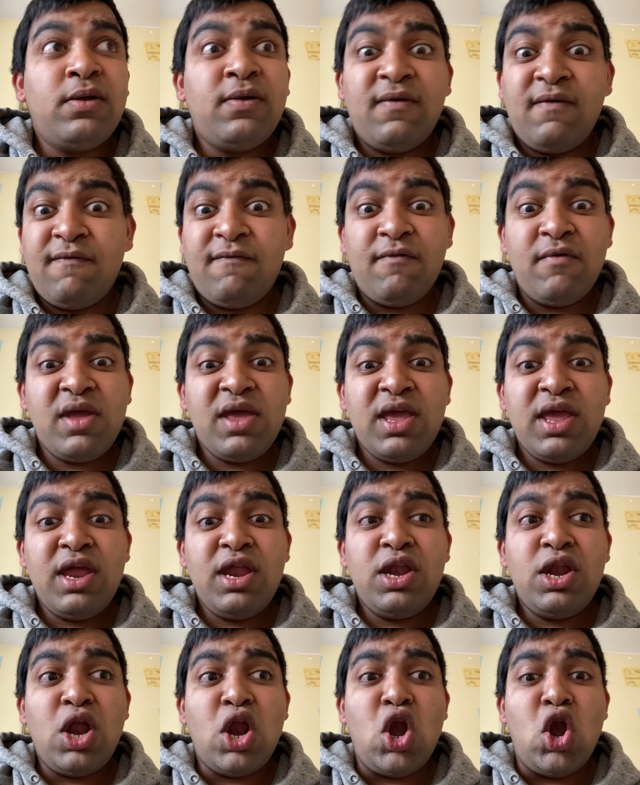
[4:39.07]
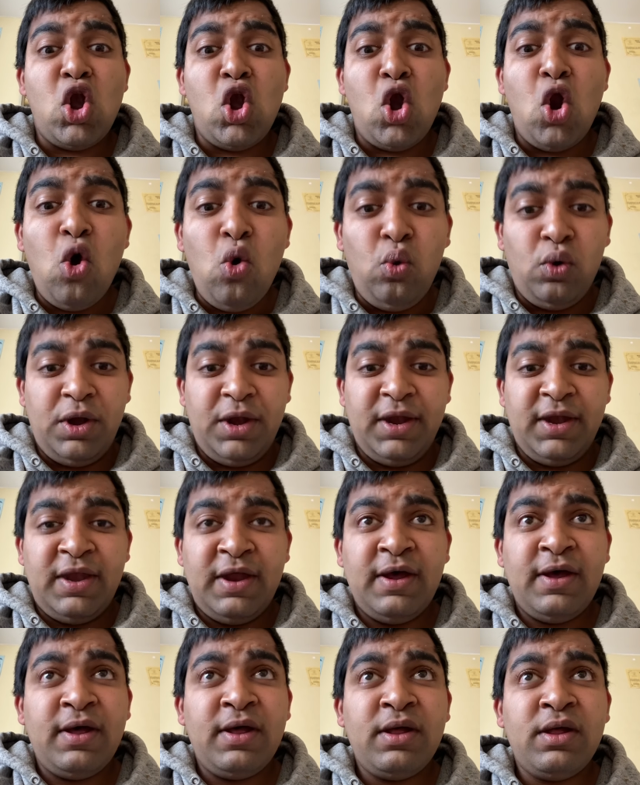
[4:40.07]
freaking loaded.
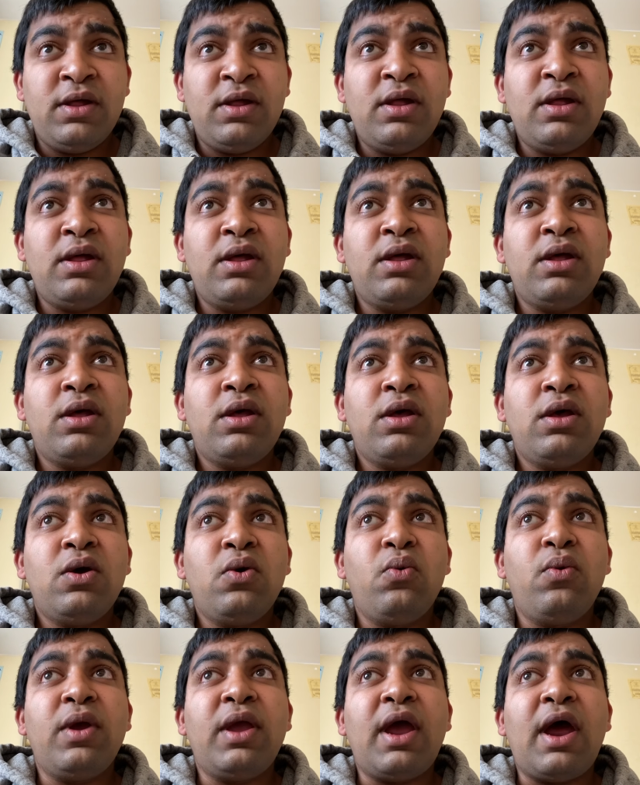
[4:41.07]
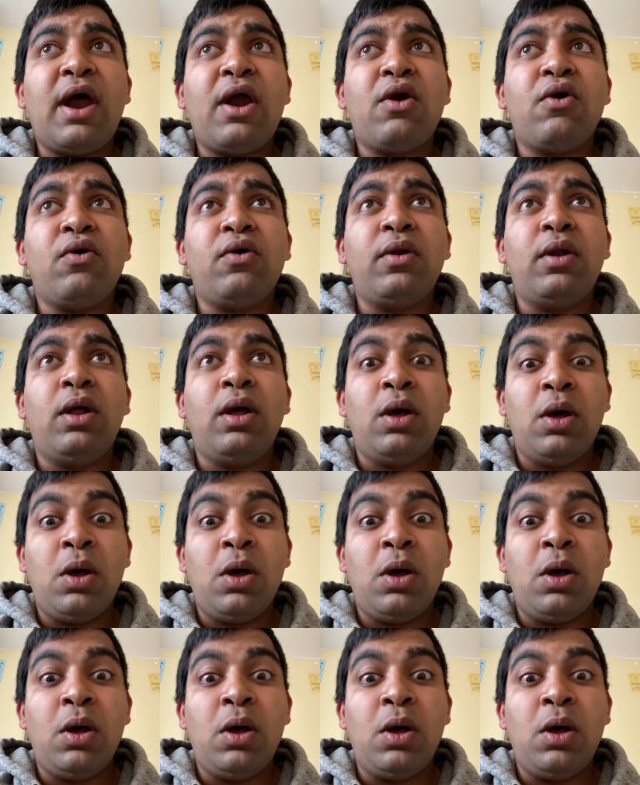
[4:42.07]
We are on.